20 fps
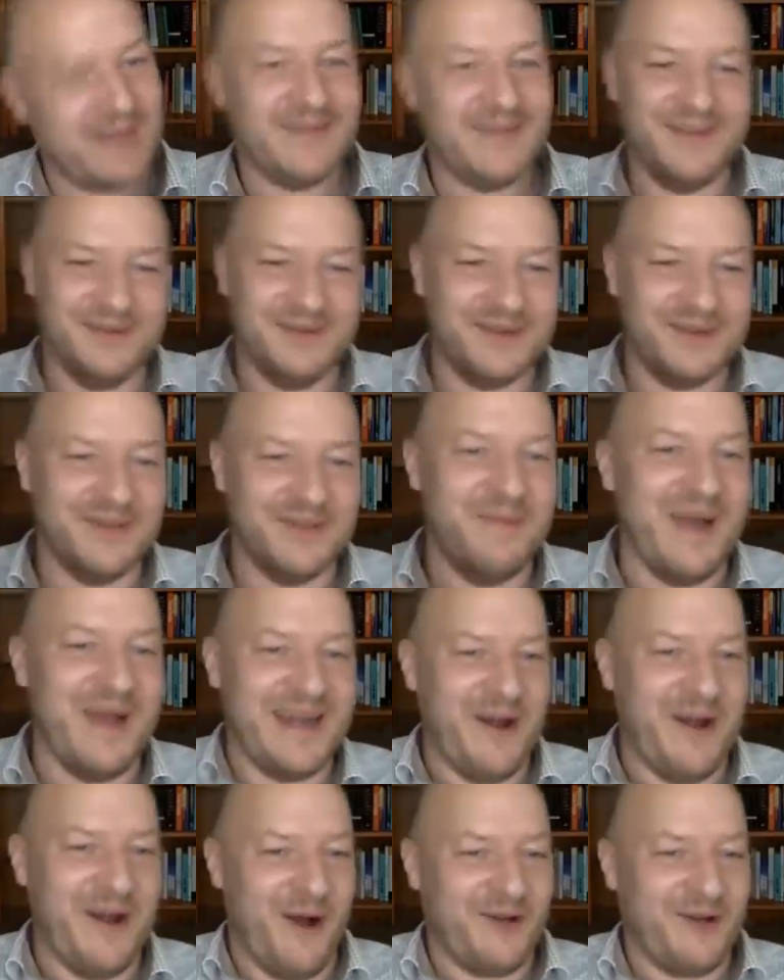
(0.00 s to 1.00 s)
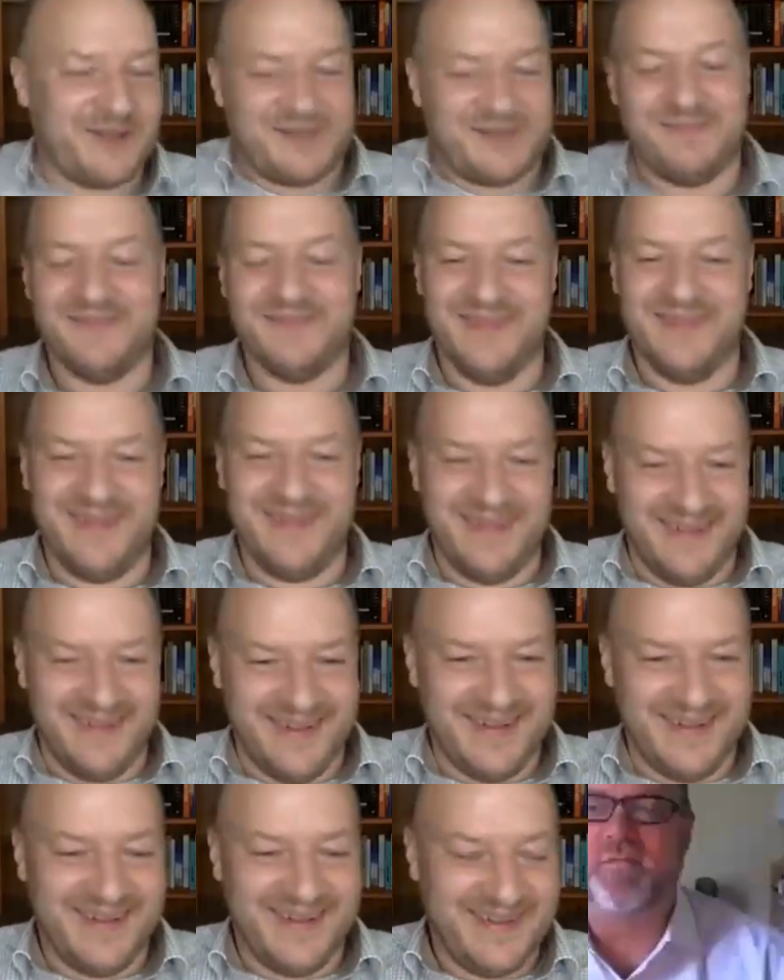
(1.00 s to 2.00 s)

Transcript: I think that's a very